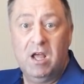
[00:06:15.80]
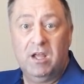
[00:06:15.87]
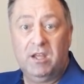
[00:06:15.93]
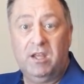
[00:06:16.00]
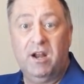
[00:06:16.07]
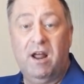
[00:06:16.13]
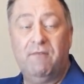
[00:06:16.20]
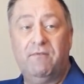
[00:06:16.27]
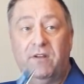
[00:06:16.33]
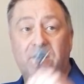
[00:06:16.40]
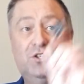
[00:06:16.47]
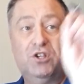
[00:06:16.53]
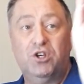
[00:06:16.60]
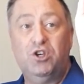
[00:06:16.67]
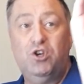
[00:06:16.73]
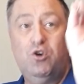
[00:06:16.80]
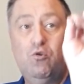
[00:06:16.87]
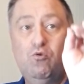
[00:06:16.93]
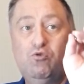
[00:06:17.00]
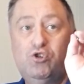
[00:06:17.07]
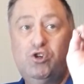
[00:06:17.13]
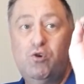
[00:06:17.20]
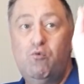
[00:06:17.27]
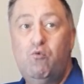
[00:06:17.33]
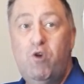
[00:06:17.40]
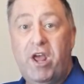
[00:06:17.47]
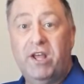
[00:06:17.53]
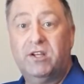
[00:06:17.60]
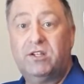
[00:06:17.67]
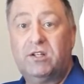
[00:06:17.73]
you're having to use your
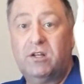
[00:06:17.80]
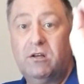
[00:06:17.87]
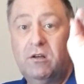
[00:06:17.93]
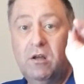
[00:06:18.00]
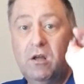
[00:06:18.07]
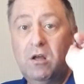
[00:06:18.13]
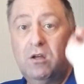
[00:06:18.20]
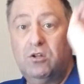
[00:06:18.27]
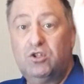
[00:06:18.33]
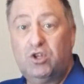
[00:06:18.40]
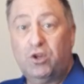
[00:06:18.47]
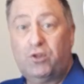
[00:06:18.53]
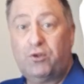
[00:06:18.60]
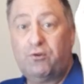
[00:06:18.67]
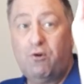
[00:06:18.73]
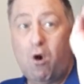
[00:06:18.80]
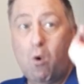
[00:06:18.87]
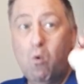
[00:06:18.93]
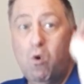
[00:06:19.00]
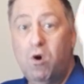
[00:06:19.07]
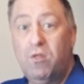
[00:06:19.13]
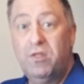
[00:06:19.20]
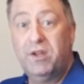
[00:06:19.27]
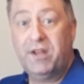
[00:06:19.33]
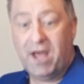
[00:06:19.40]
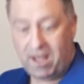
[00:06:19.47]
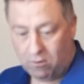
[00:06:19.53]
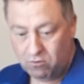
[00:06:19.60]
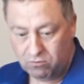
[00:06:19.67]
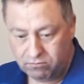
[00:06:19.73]
wrist to throw the
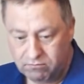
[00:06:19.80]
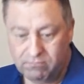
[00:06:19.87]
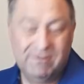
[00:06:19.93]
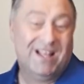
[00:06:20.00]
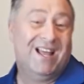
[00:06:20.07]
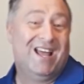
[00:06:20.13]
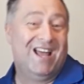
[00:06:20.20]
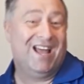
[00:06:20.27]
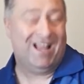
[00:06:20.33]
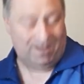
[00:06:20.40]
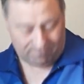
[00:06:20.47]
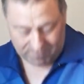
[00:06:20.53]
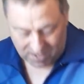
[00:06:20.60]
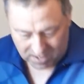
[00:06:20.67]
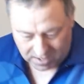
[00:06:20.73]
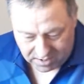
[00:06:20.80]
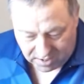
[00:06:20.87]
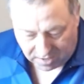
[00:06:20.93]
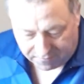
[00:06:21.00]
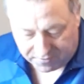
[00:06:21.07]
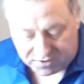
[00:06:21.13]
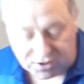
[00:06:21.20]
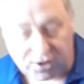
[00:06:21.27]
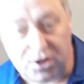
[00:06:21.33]
dart. You're having to